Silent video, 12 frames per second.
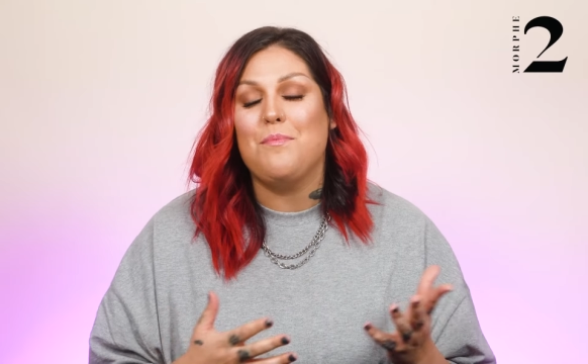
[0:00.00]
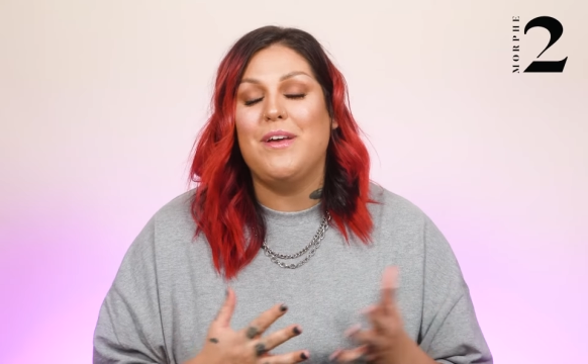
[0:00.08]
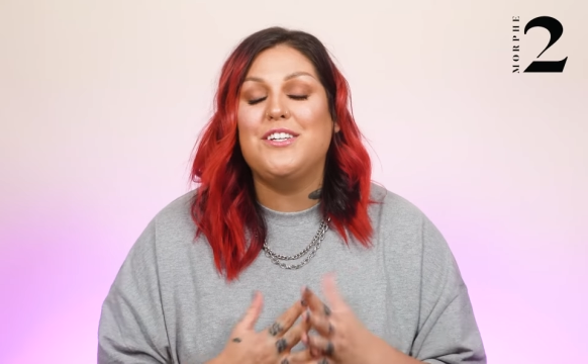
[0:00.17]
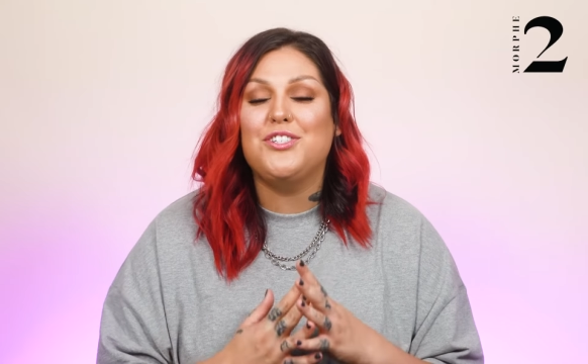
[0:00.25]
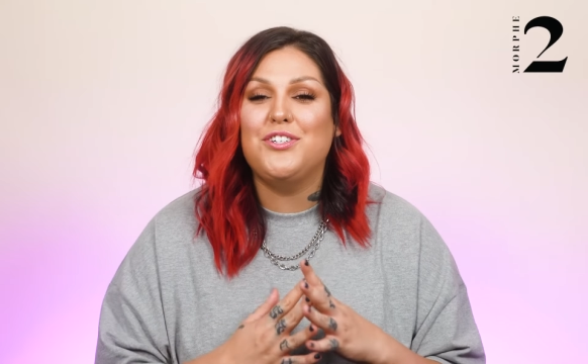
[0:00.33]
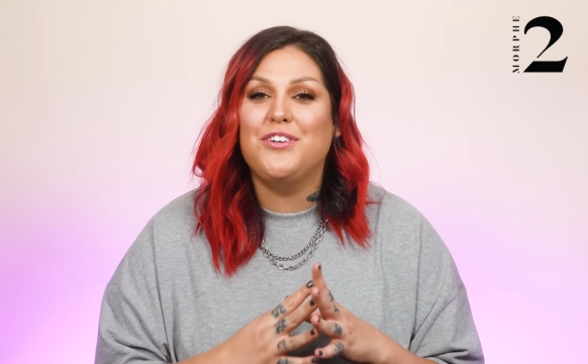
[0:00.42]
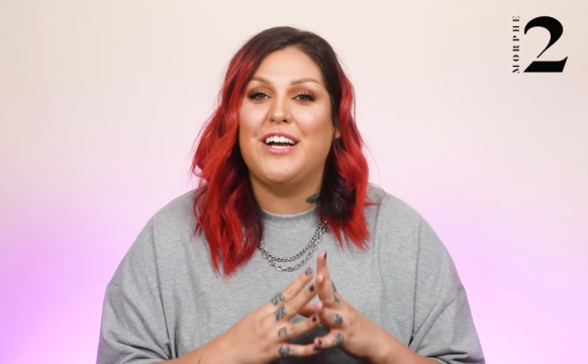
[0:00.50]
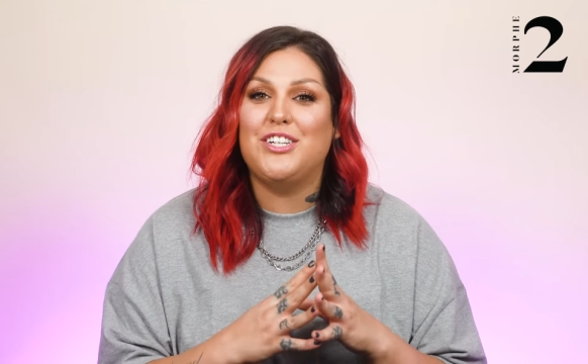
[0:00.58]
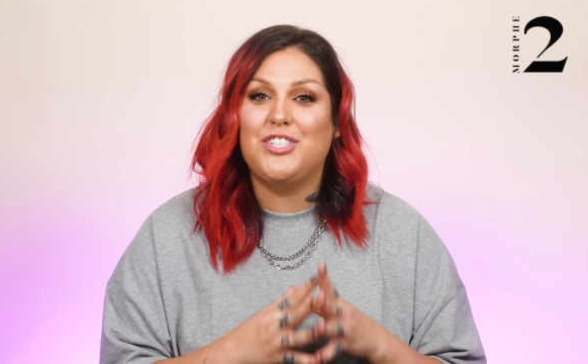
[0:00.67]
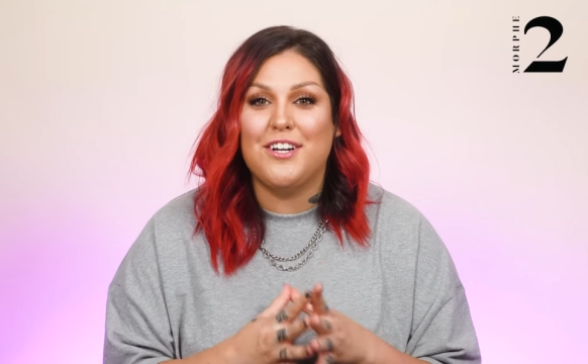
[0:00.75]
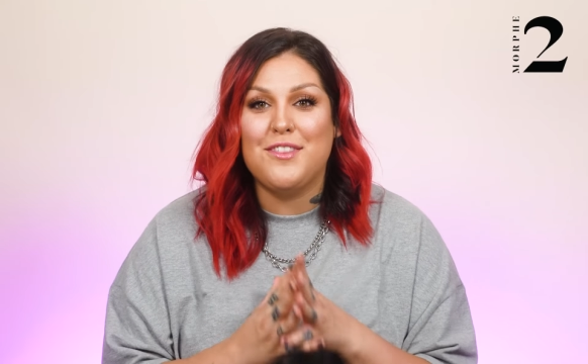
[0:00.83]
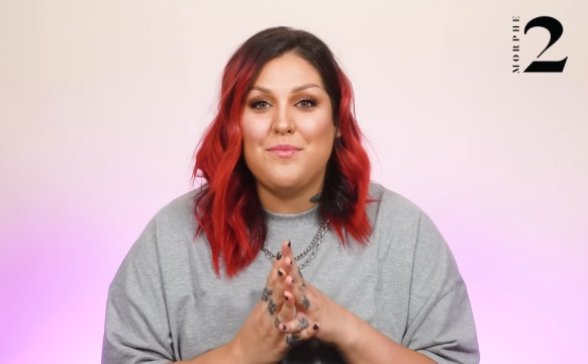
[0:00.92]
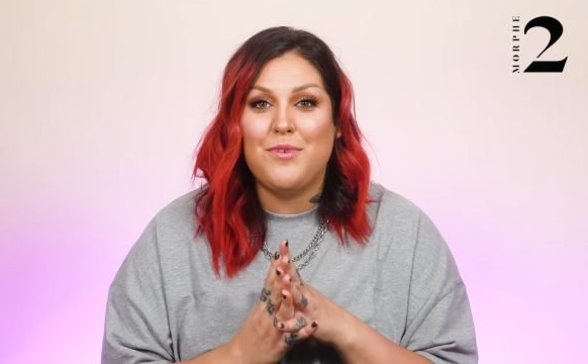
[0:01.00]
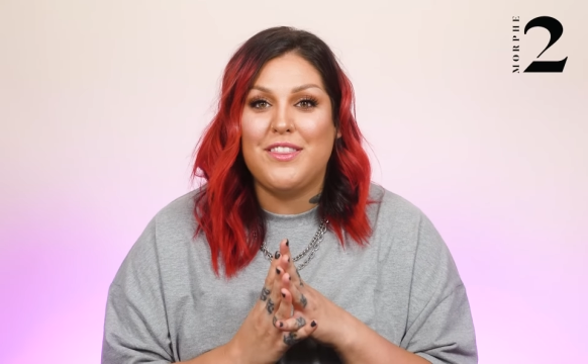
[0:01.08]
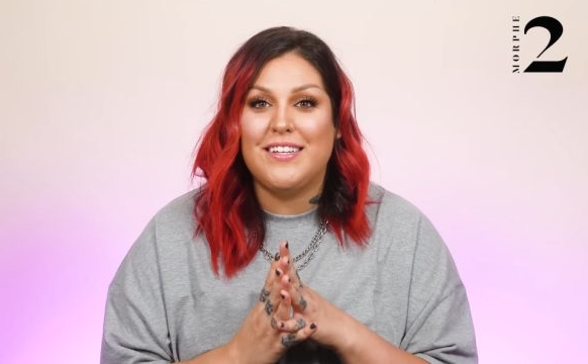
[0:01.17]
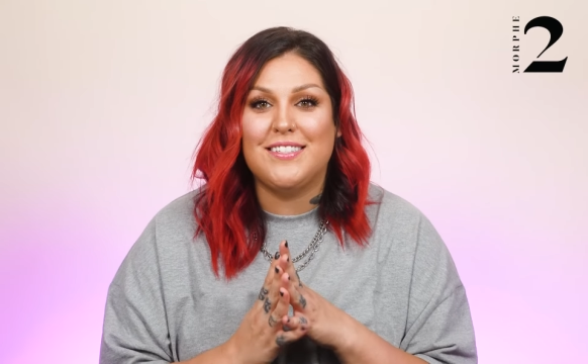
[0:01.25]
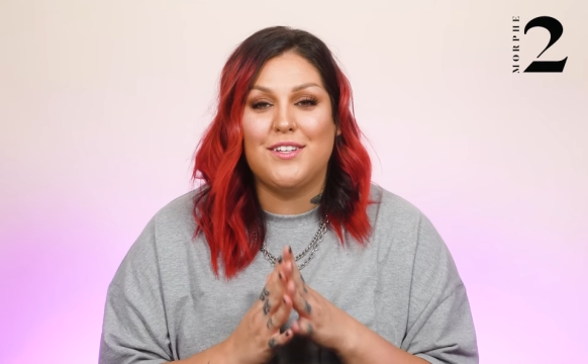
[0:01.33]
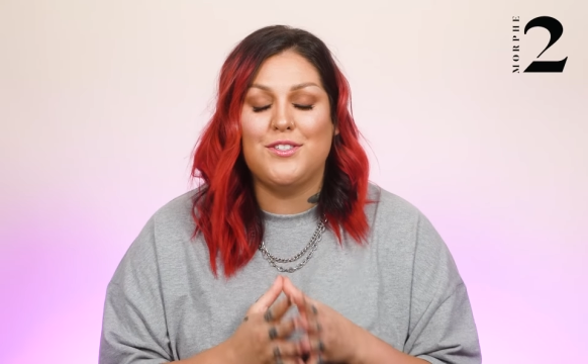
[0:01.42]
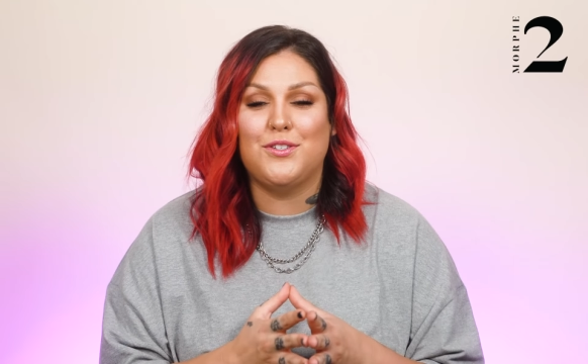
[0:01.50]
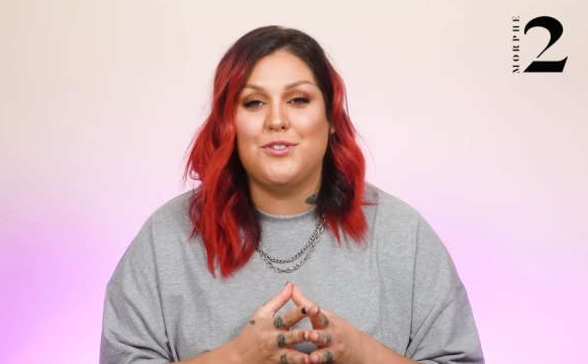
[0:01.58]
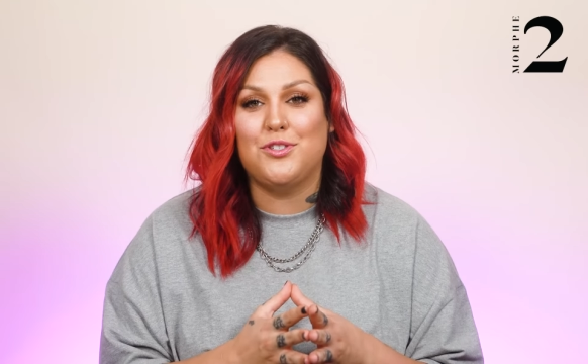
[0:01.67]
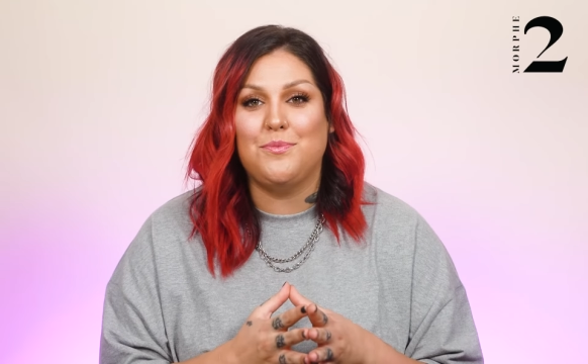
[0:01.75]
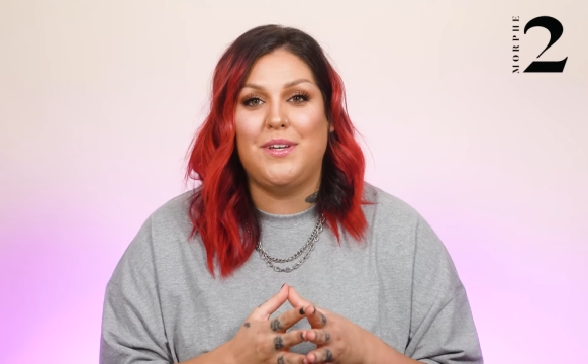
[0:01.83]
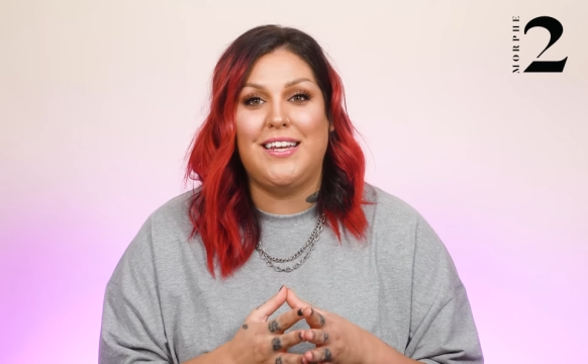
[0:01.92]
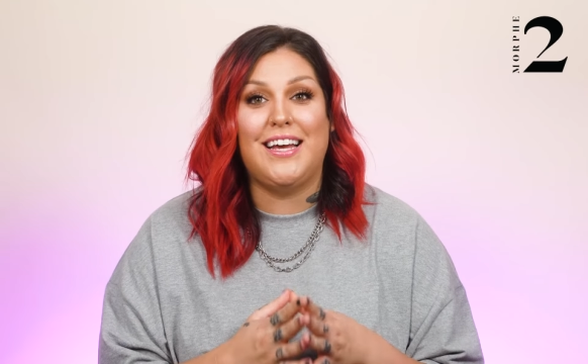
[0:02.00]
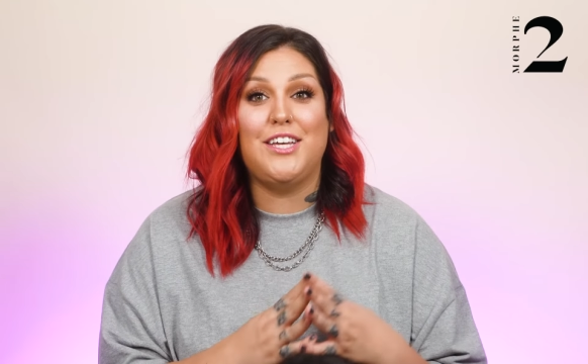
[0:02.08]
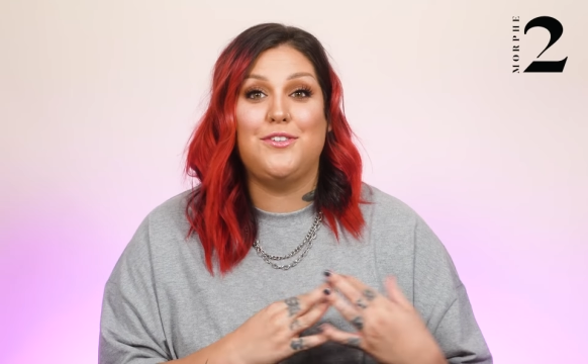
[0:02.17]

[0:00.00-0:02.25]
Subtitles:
Make sure you guys share them with us on social media